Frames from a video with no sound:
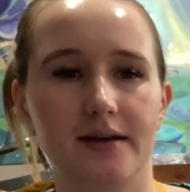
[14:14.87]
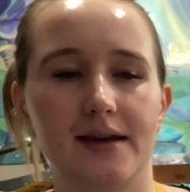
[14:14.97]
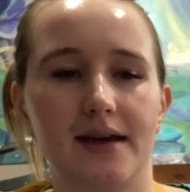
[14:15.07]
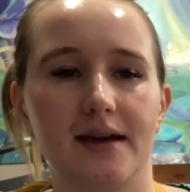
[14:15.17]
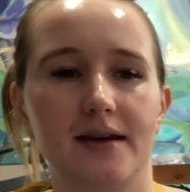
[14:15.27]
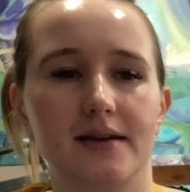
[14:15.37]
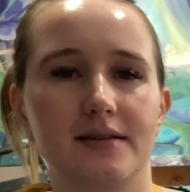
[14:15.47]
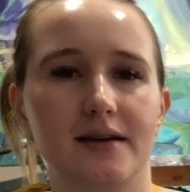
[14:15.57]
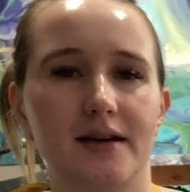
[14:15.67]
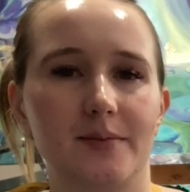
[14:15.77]

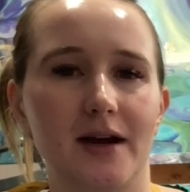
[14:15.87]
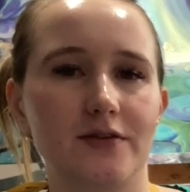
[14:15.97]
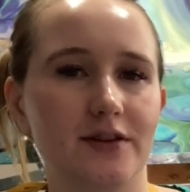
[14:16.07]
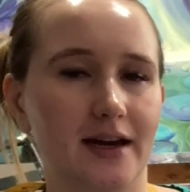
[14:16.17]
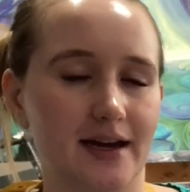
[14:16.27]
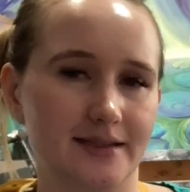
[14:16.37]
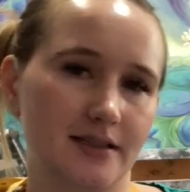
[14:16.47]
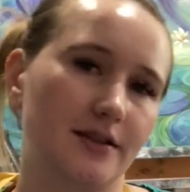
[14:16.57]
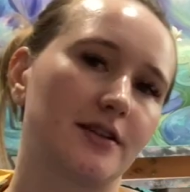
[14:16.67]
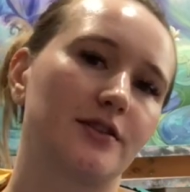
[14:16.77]
And um, after that, I
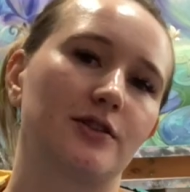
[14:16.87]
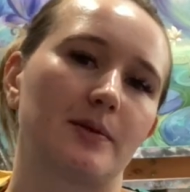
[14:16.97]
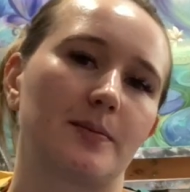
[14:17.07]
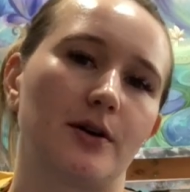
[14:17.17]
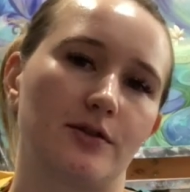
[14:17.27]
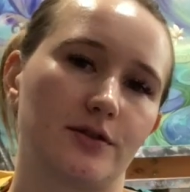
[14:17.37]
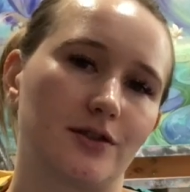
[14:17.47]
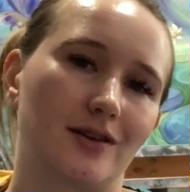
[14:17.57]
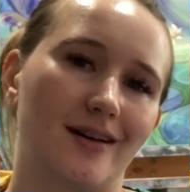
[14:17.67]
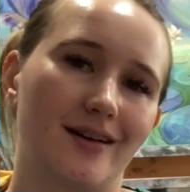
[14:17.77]
still need to do my
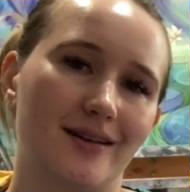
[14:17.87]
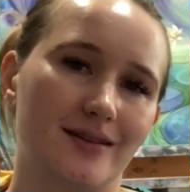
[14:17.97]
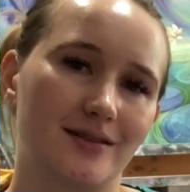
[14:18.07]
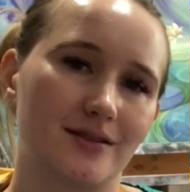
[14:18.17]
posts on